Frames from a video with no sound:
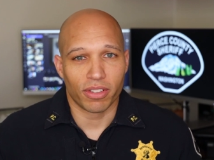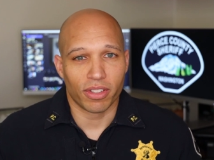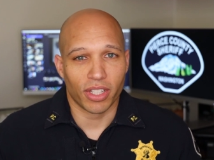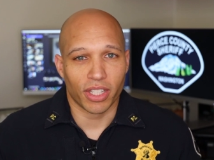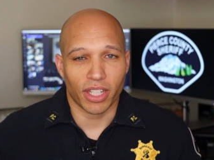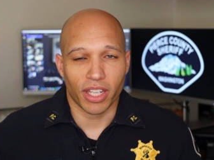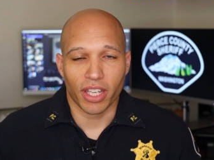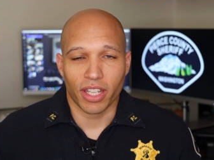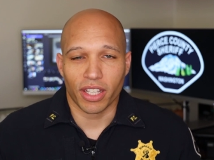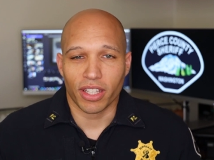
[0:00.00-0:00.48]

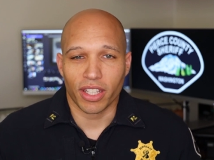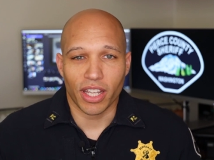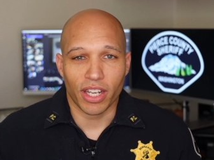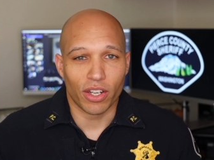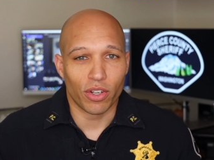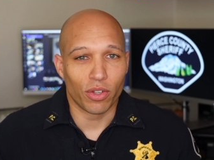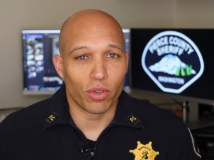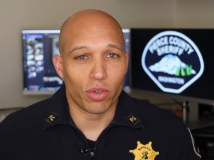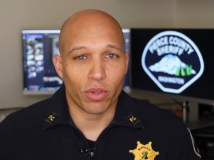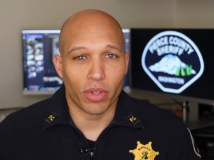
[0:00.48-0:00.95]
again, they
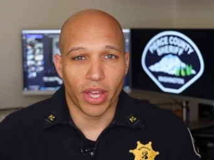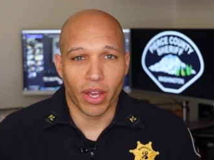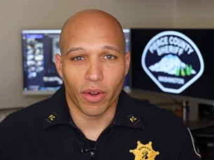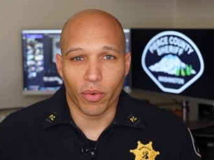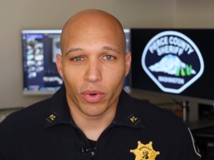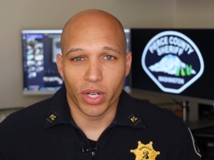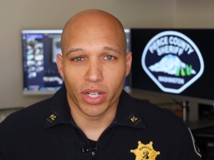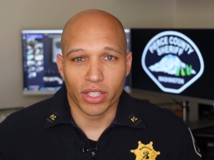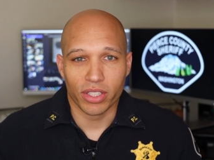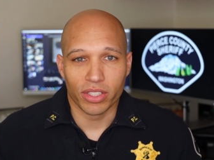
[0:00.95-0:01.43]
knew who that
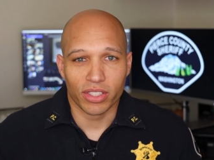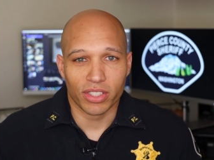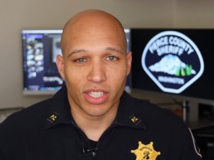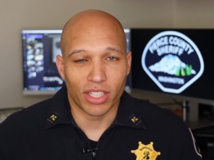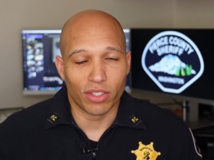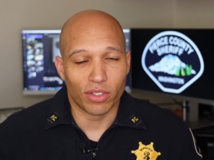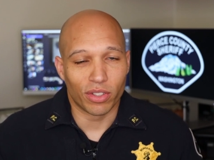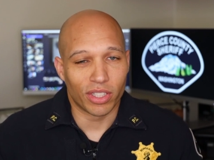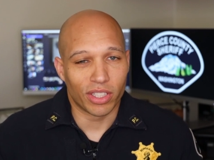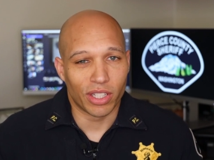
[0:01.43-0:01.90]
was,
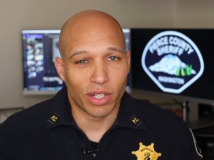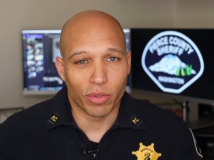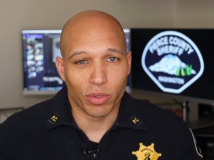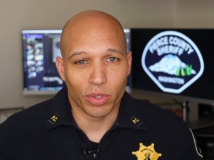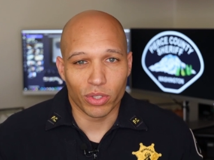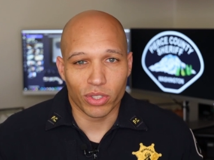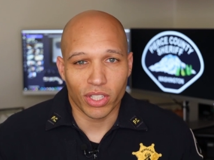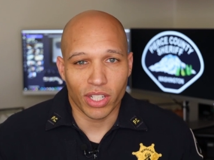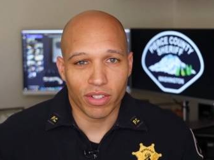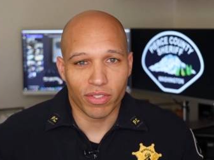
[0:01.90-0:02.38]
they knew that they
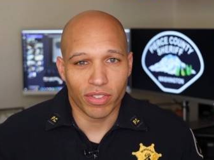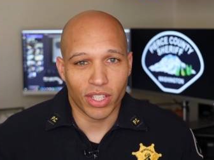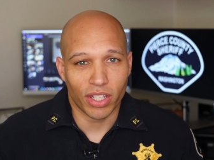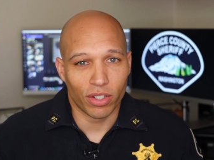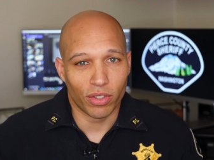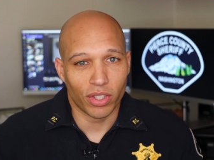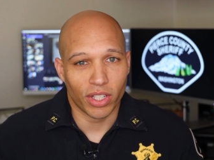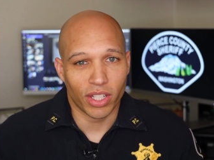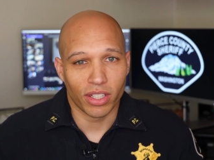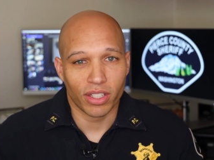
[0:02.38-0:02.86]
were safe, they
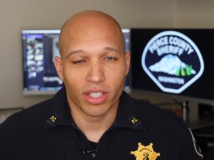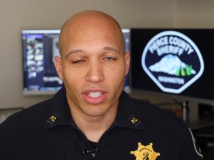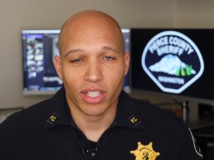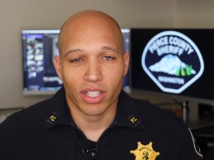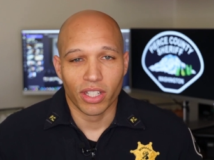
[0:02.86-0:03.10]
knew that